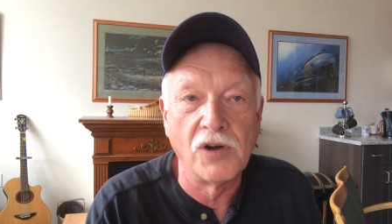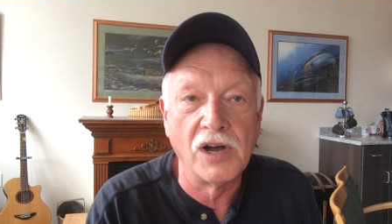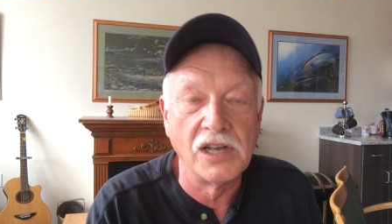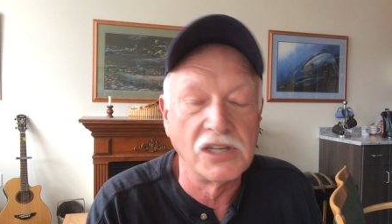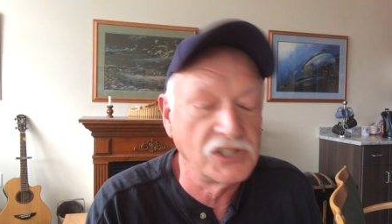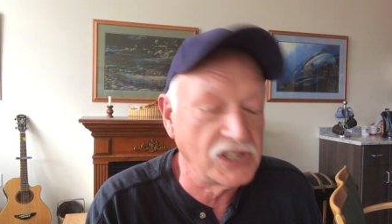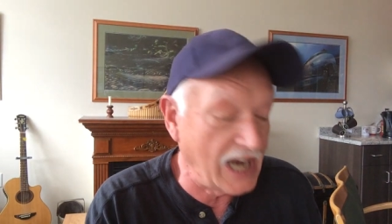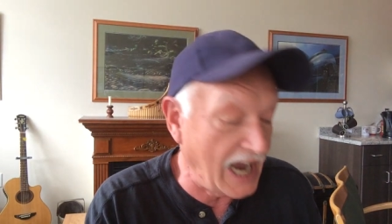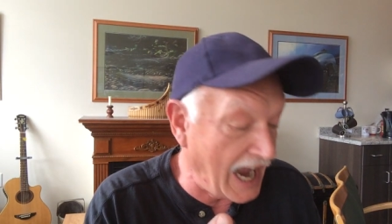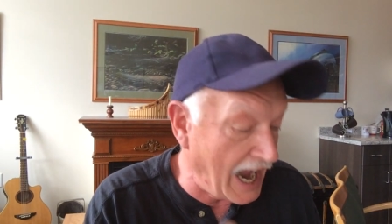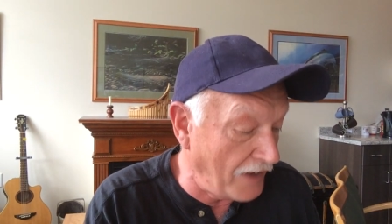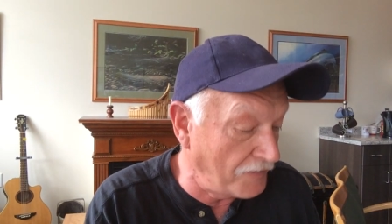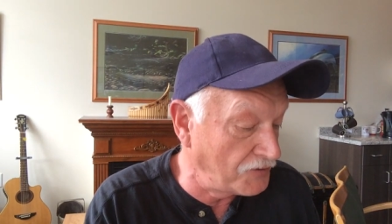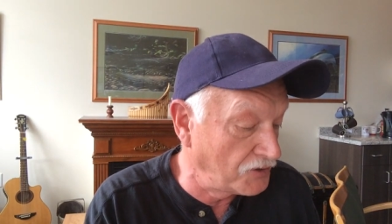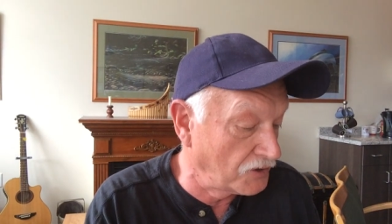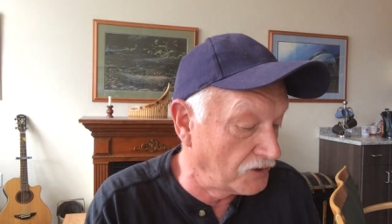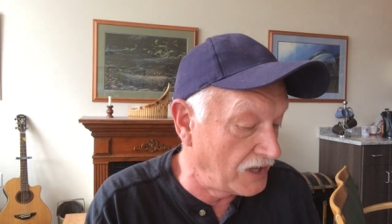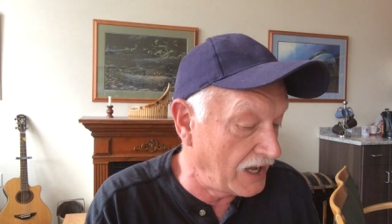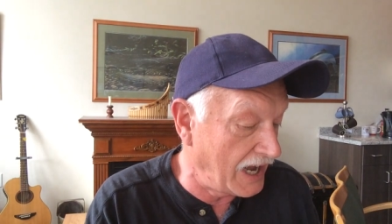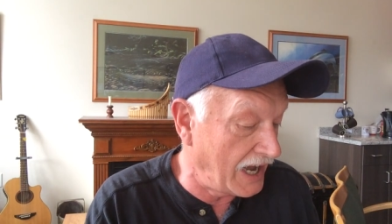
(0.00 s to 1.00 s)
was
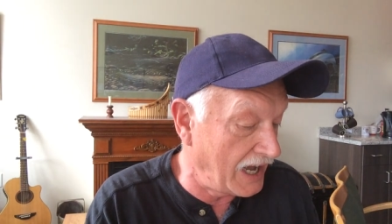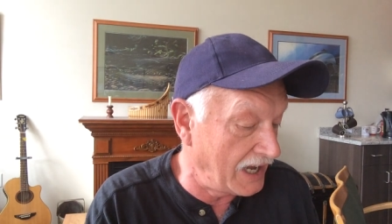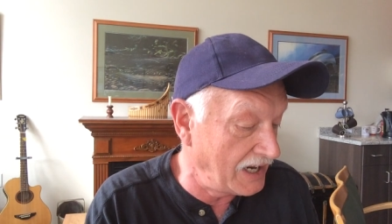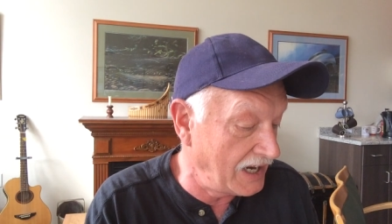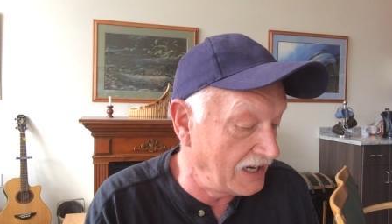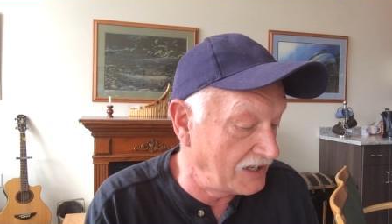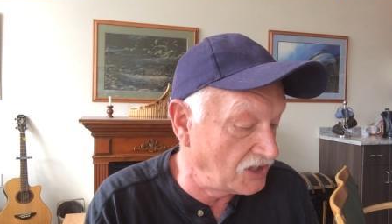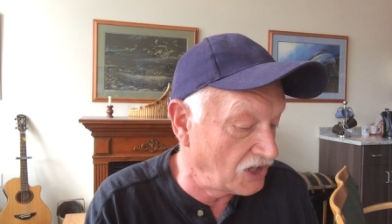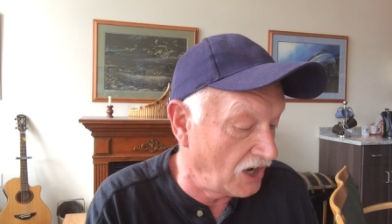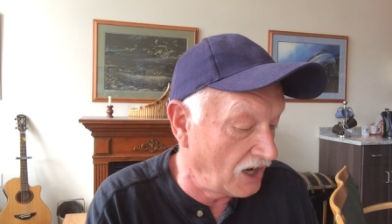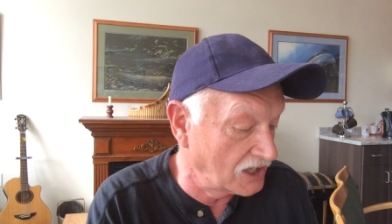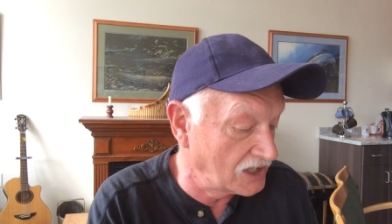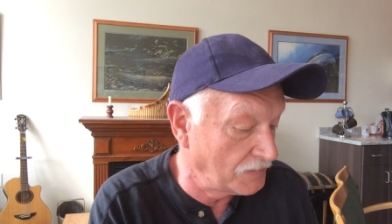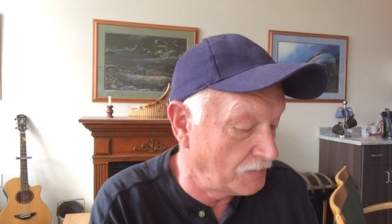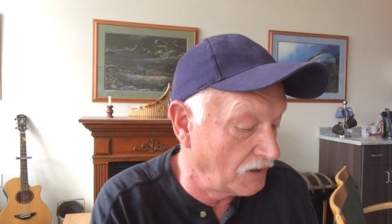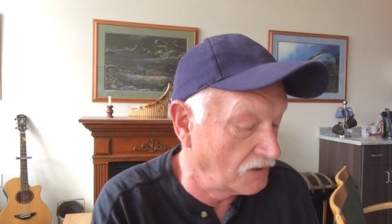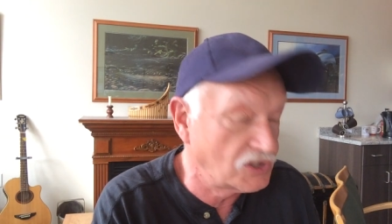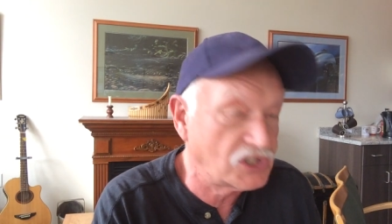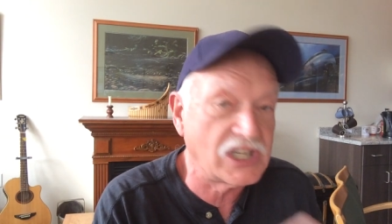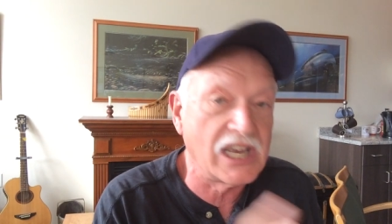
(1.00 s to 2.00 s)
after that, it talks
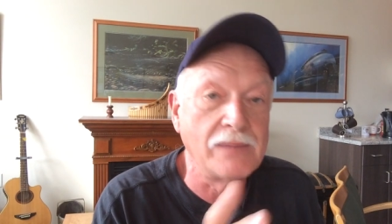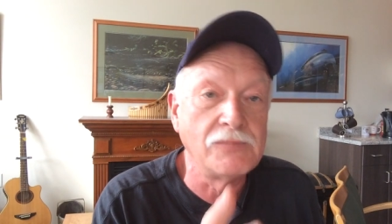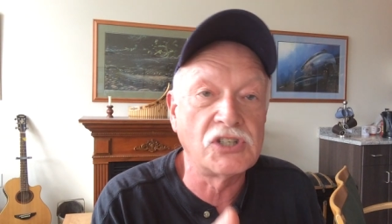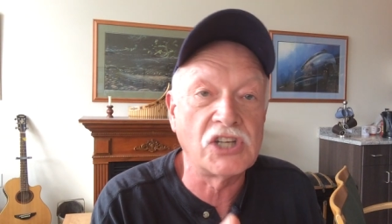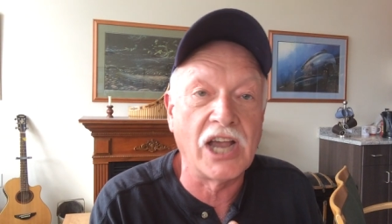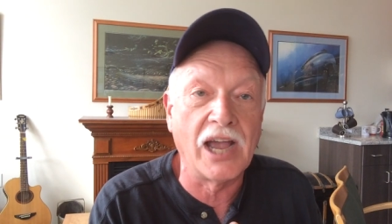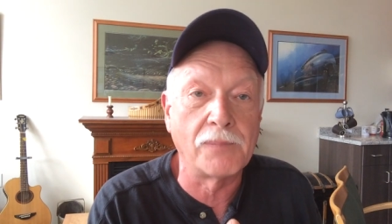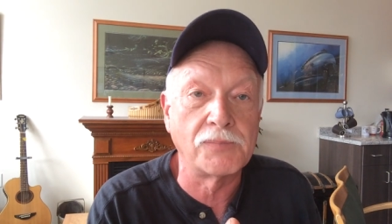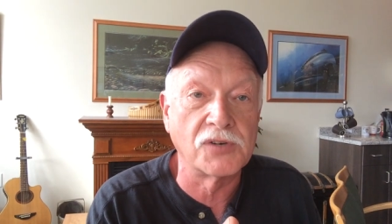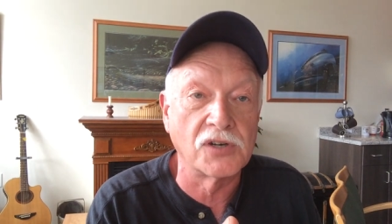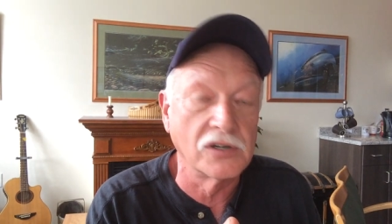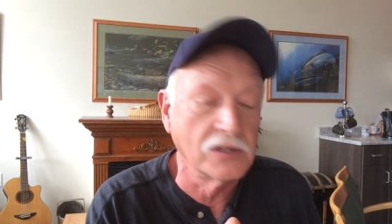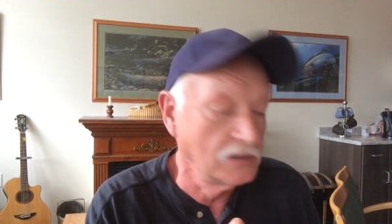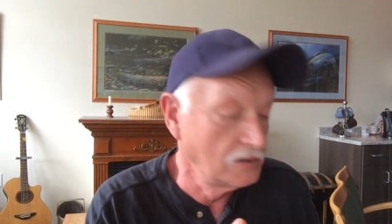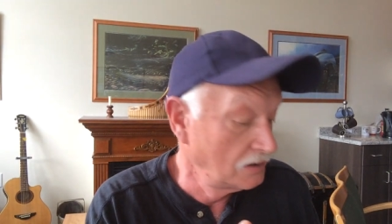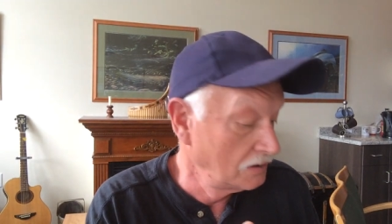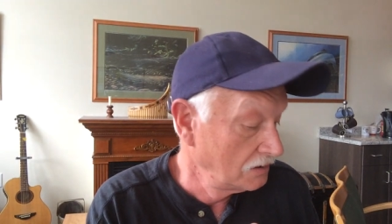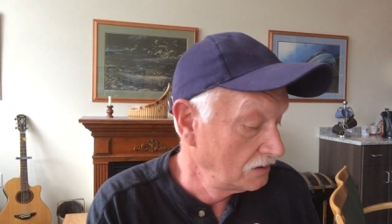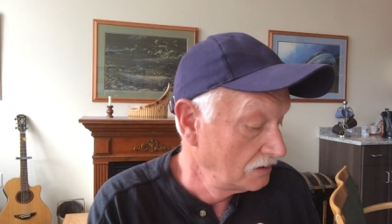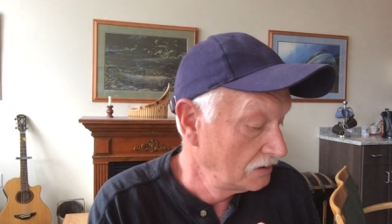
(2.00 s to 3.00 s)
about, same chapter,
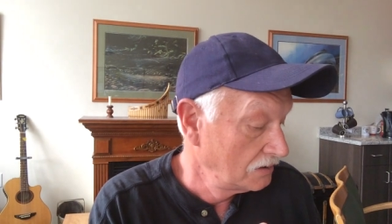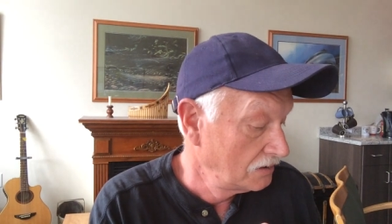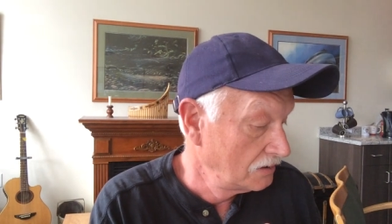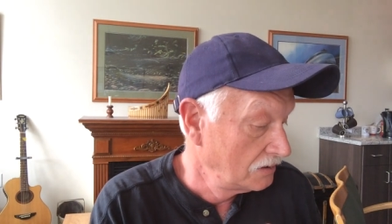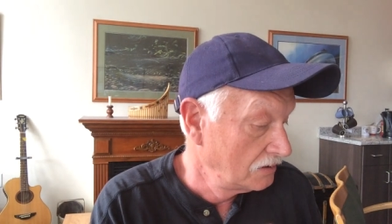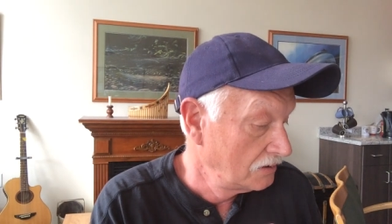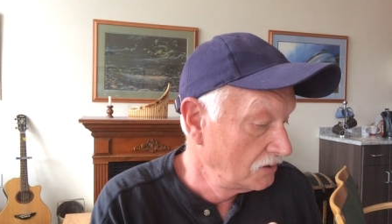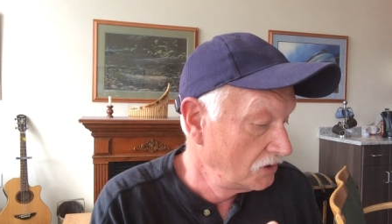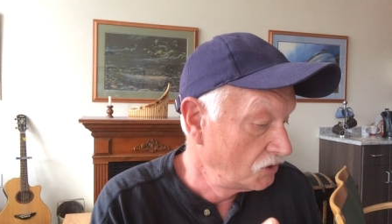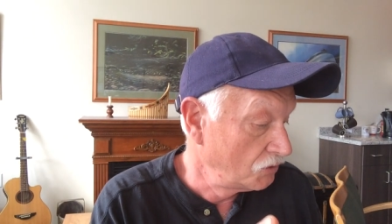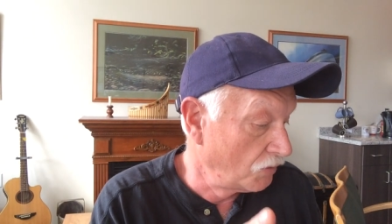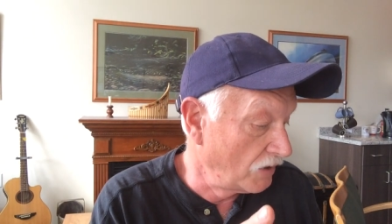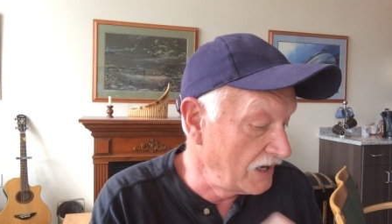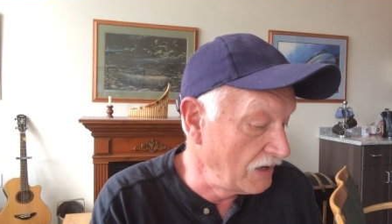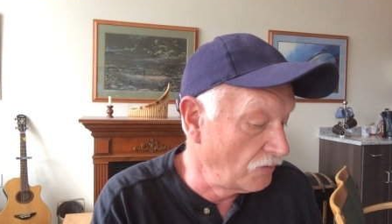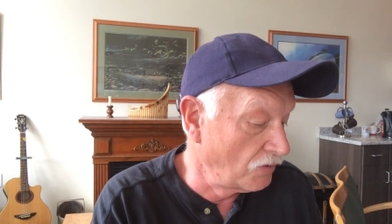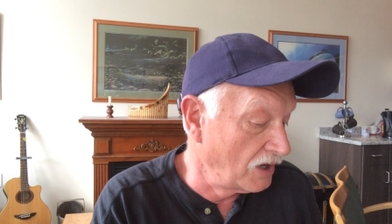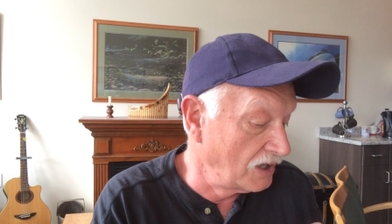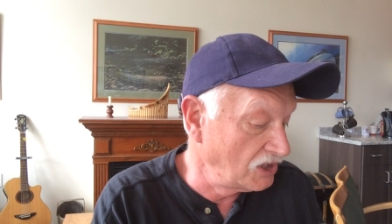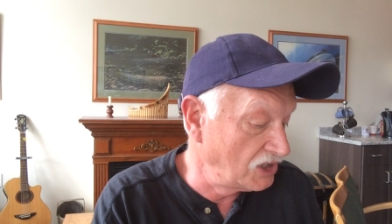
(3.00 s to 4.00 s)

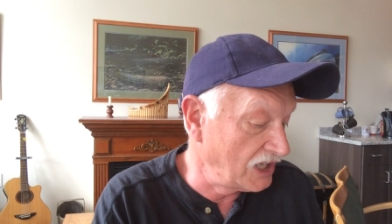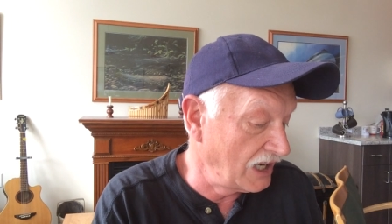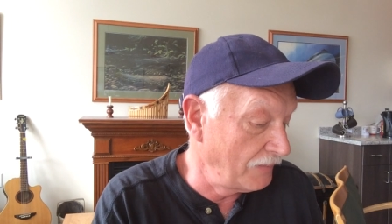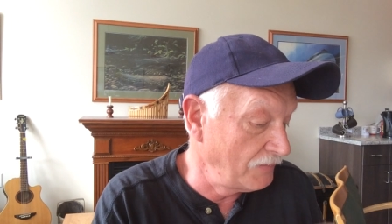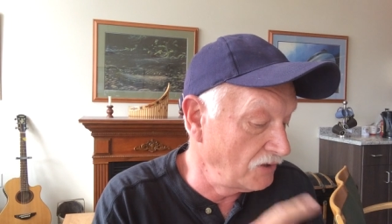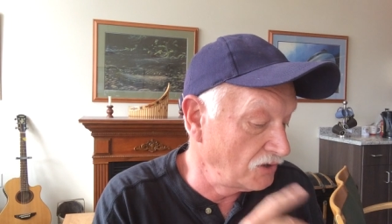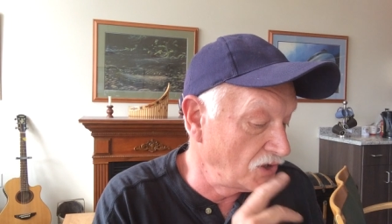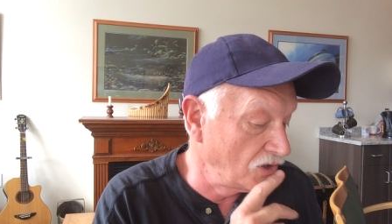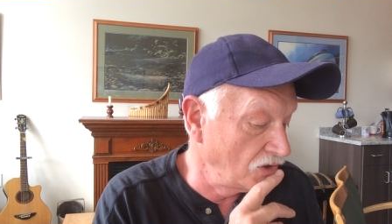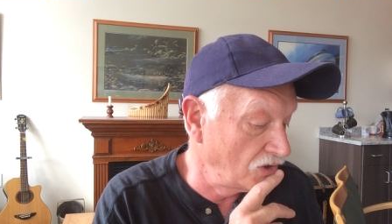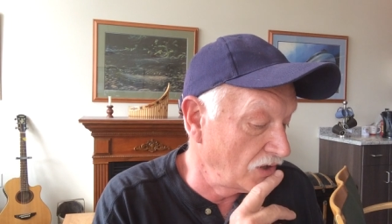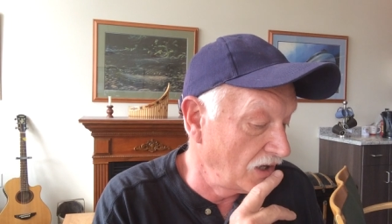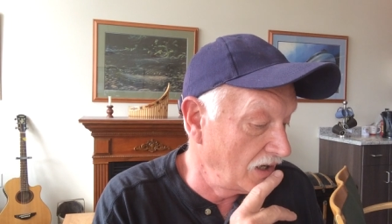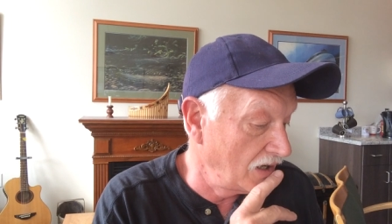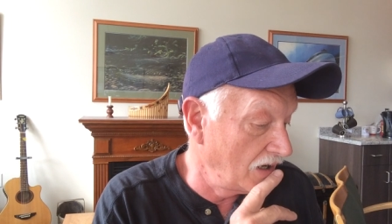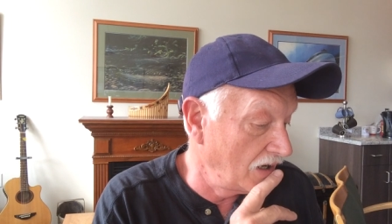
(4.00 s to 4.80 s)
21, Samuel 2